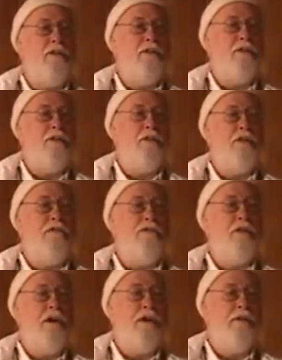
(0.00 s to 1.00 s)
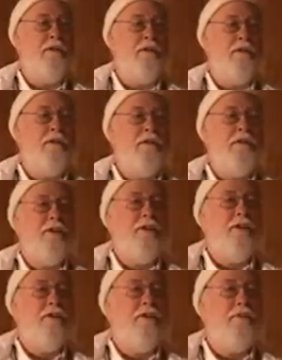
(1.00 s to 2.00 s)
to look at the fire.
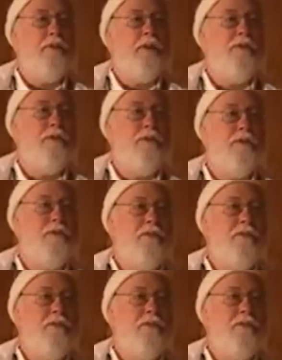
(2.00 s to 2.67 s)
It's pleasant.